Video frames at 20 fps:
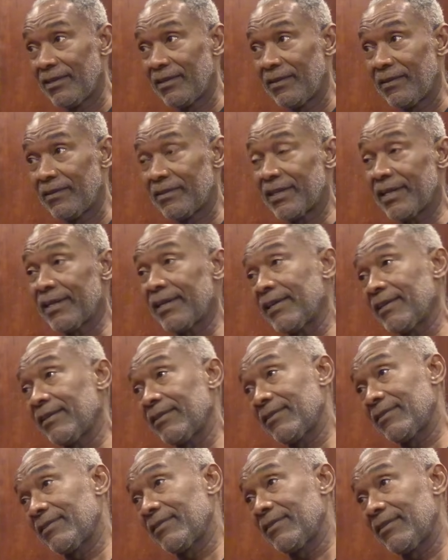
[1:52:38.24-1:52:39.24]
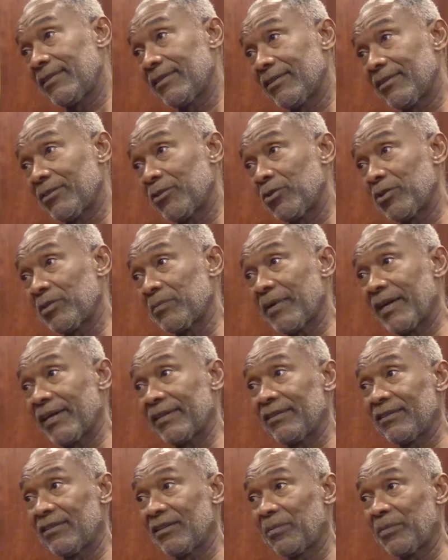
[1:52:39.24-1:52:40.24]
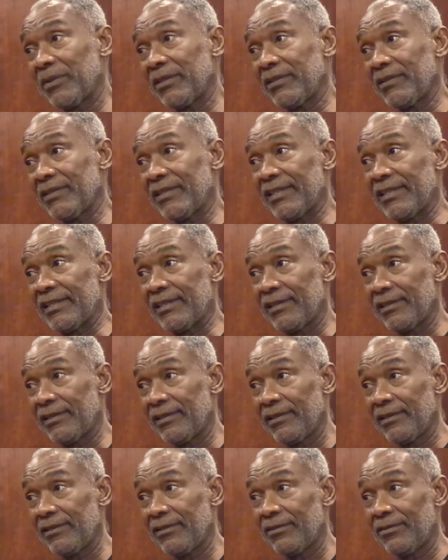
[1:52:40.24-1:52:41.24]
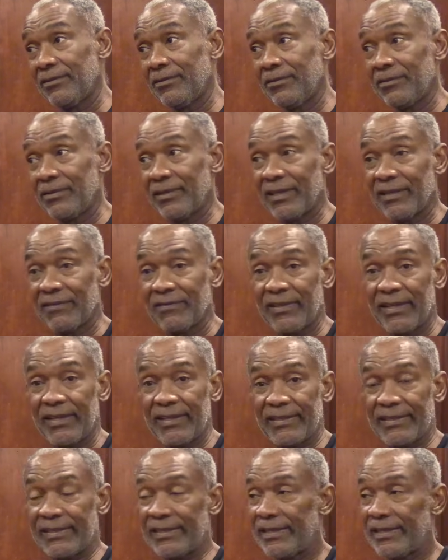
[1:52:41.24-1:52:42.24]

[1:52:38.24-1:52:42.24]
Which again, goes back to opportunity. Yeah. Who would have guessed?